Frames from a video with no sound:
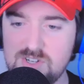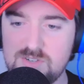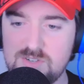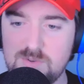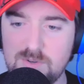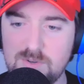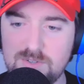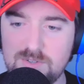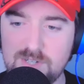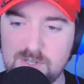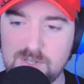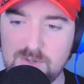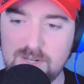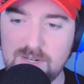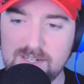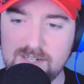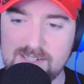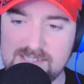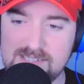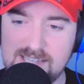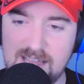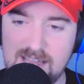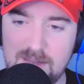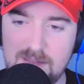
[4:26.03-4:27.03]
really quick
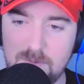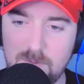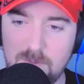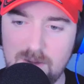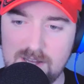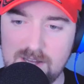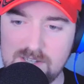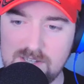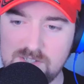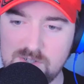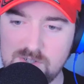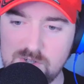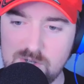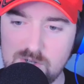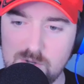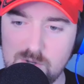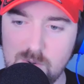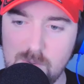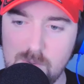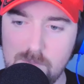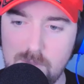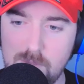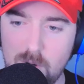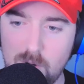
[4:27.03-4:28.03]
because I want to
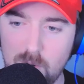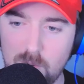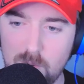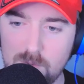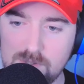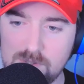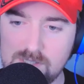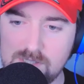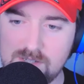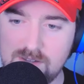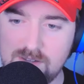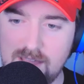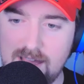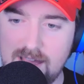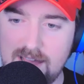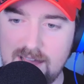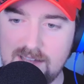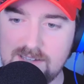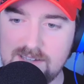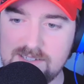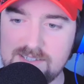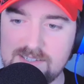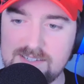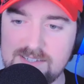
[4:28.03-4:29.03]
do a poll with you
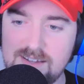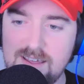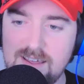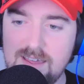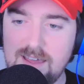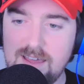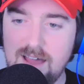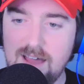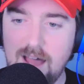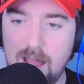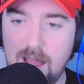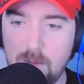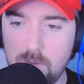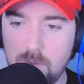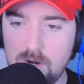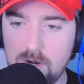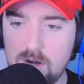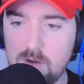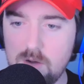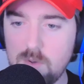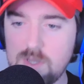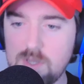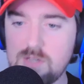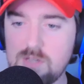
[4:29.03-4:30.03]
guys. I want to
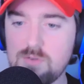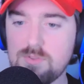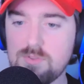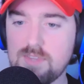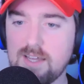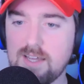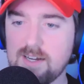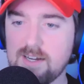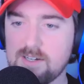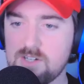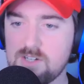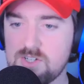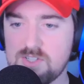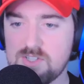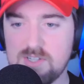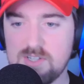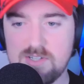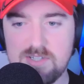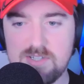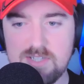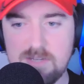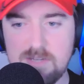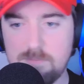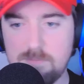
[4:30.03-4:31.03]
know what you think. Just a
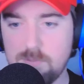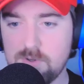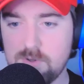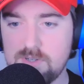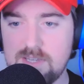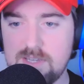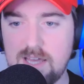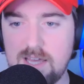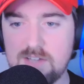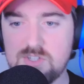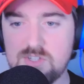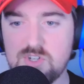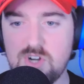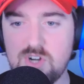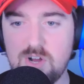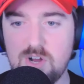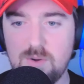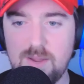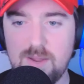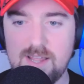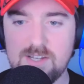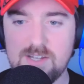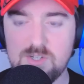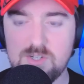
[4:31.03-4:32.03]
simple yes or
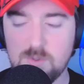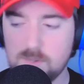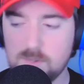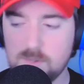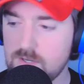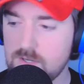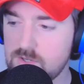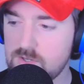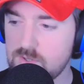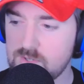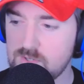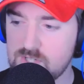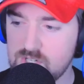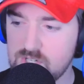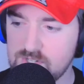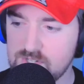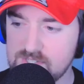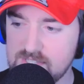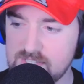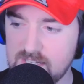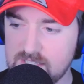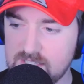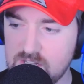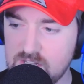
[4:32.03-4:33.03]
no answer. We're going to do it
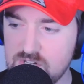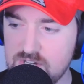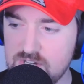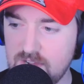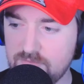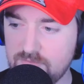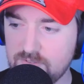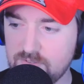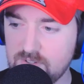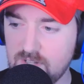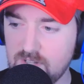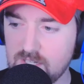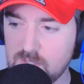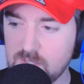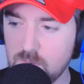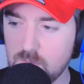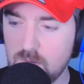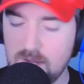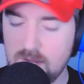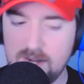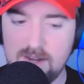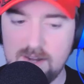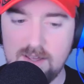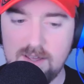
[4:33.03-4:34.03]
just like the Jeff Gluck
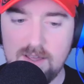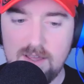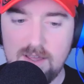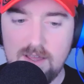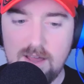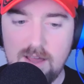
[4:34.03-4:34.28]
one.